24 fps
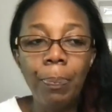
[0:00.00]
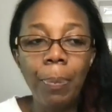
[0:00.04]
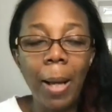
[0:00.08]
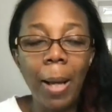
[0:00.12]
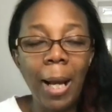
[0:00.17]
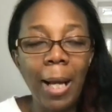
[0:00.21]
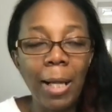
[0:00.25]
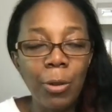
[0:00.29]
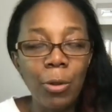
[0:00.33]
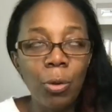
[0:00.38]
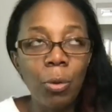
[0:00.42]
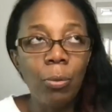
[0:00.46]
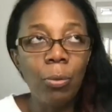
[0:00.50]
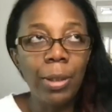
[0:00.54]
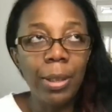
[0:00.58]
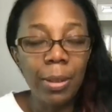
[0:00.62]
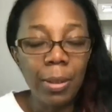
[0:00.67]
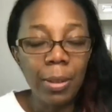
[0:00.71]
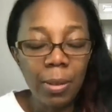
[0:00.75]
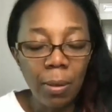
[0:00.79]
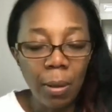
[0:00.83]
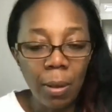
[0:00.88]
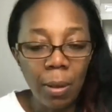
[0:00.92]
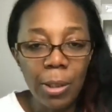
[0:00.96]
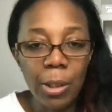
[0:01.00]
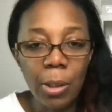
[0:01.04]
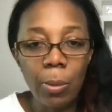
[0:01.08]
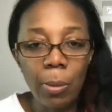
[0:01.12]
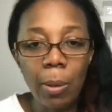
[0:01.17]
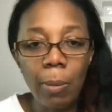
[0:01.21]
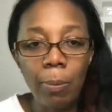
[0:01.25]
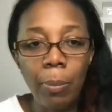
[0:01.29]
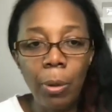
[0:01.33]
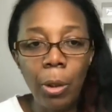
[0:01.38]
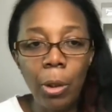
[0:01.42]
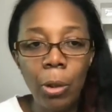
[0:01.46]
Add your insights to
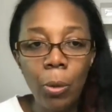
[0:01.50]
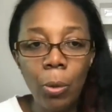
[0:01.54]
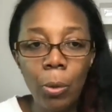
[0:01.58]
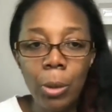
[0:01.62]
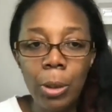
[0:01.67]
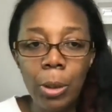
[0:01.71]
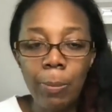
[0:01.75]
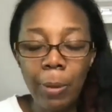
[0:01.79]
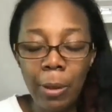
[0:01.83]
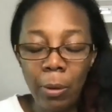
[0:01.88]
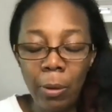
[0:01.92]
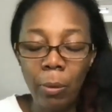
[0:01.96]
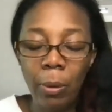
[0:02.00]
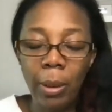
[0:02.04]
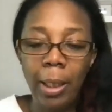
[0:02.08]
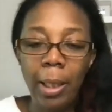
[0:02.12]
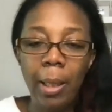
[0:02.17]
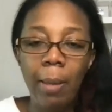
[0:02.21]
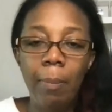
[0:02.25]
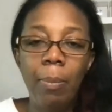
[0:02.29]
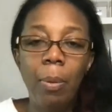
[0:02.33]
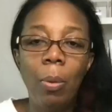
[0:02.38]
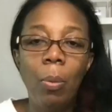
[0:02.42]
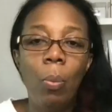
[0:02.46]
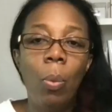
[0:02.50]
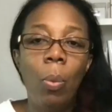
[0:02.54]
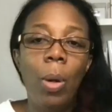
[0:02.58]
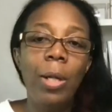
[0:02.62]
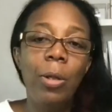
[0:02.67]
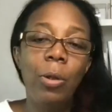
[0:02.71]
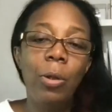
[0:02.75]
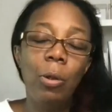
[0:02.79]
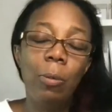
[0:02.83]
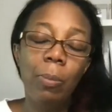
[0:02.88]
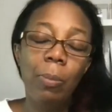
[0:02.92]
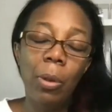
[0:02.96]
it, put your spin on it. But
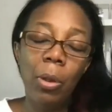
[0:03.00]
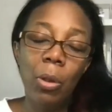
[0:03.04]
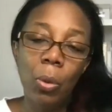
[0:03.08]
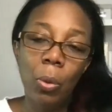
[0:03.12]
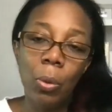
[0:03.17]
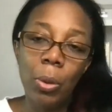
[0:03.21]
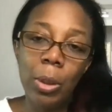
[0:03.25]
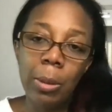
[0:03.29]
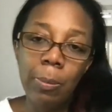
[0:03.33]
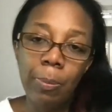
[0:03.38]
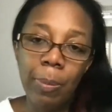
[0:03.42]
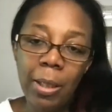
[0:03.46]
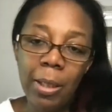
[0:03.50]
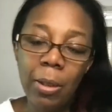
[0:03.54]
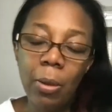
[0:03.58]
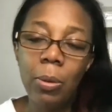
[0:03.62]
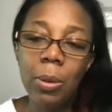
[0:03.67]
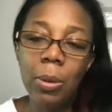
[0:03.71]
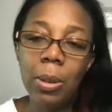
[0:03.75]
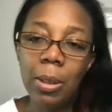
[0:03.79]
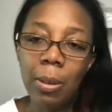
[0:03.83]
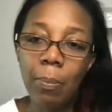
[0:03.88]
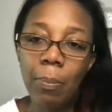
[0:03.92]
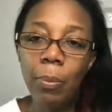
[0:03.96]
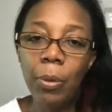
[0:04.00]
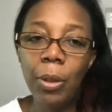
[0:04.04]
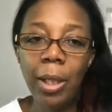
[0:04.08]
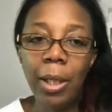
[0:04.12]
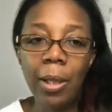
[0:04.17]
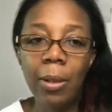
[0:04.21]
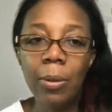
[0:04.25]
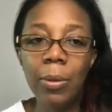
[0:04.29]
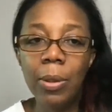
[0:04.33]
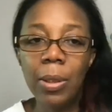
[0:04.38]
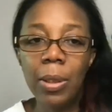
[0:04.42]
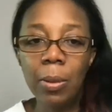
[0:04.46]
when you put your spin on somebody
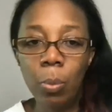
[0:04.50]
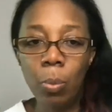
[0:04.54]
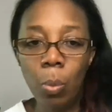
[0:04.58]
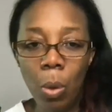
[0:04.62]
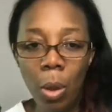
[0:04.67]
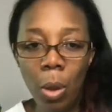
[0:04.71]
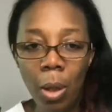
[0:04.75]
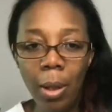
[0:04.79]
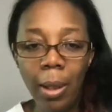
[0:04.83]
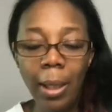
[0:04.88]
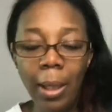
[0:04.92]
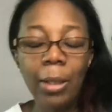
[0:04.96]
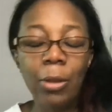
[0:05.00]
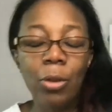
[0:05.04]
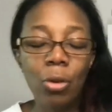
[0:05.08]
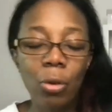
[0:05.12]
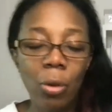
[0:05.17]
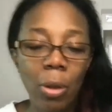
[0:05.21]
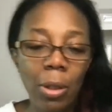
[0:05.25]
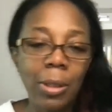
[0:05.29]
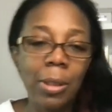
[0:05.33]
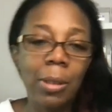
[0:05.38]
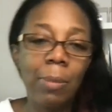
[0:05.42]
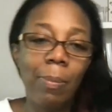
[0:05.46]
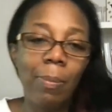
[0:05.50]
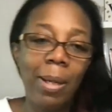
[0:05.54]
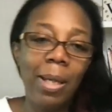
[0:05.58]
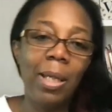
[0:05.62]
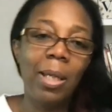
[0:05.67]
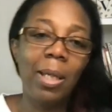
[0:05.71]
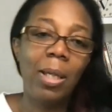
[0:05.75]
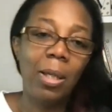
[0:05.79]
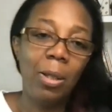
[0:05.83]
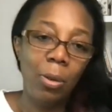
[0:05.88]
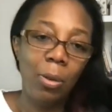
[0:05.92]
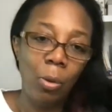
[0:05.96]
else's work and try to
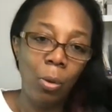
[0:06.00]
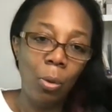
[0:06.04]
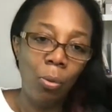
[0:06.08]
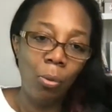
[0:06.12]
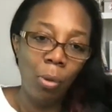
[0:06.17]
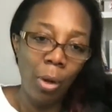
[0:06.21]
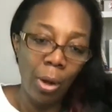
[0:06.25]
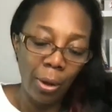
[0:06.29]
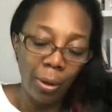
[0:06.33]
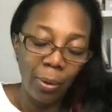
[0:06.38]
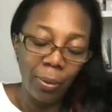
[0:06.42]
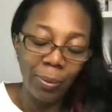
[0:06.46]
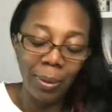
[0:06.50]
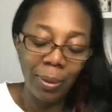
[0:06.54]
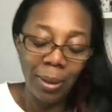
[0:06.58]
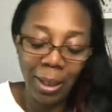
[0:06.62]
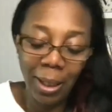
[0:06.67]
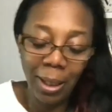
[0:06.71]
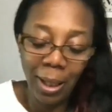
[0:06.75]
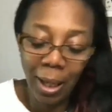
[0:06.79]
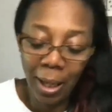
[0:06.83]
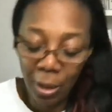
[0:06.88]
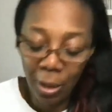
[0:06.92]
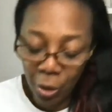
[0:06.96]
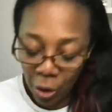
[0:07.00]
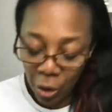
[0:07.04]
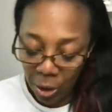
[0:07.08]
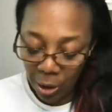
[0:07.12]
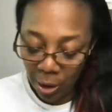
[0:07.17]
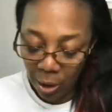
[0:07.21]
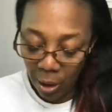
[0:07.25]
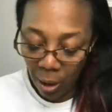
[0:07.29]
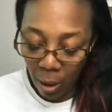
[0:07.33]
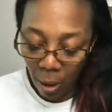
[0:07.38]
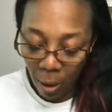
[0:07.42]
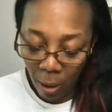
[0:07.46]
make it your own, it
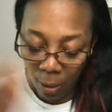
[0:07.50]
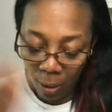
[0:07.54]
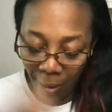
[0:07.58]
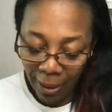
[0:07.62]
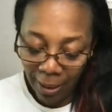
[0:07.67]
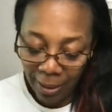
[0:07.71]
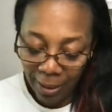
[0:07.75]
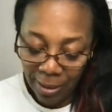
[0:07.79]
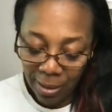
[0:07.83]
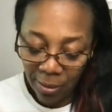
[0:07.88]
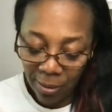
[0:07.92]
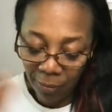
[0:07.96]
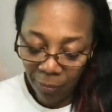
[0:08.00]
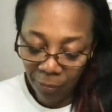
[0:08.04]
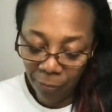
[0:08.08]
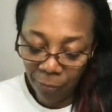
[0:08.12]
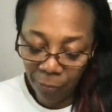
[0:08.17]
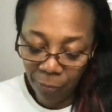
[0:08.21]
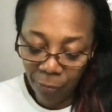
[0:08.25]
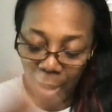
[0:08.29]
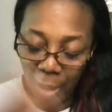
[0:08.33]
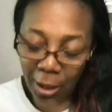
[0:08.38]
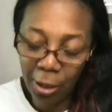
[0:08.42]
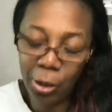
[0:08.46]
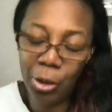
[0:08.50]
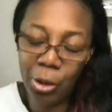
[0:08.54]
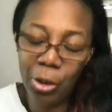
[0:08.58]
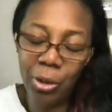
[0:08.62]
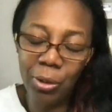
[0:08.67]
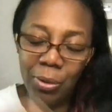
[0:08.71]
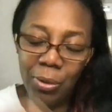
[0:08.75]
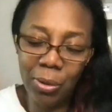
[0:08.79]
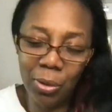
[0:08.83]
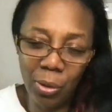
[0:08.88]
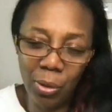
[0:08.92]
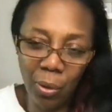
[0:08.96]
actually hides
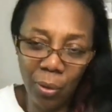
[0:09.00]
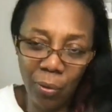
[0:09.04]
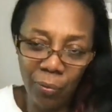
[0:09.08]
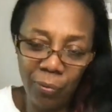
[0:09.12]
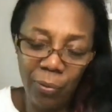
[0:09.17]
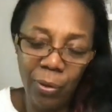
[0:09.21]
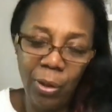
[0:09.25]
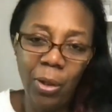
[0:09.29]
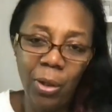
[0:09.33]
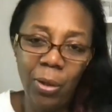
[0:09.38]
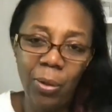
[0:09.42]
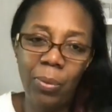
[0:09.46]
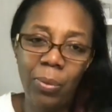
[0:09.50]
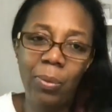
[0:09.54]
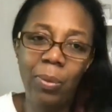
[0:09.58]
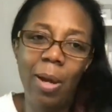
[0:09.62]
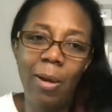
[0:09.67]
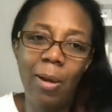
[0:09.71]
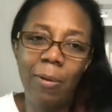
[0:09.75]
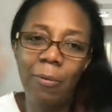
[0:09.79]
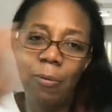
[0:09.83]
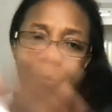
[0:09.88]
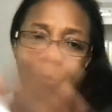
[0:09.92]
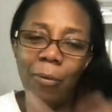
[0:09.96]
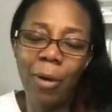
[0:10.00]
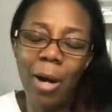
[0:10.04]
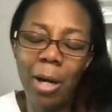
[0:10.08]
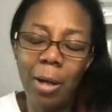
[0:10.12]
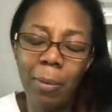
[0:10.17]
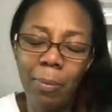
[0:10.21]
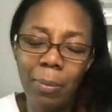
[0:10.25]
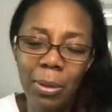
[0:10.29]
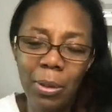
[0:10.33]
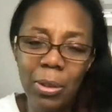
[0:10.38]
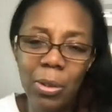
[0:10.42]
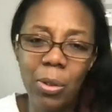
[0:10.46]
fractions of you and
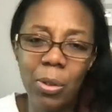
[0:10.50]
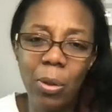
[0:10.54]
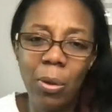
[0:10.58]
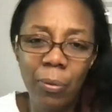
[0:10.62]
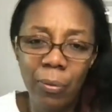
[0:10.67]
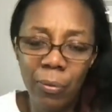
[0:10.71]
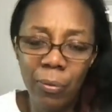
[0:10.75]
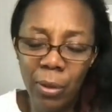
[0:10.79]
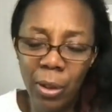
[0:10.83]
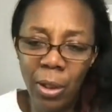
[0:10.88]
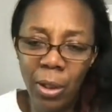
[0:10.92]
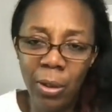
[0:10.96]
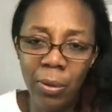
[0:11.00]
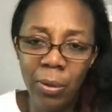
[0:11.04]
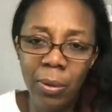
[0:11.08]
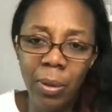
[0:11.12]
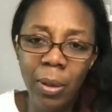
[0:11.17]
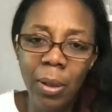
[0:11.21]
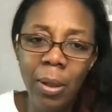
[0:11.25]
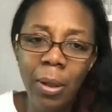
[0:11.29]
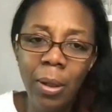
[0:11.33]
fragments of you.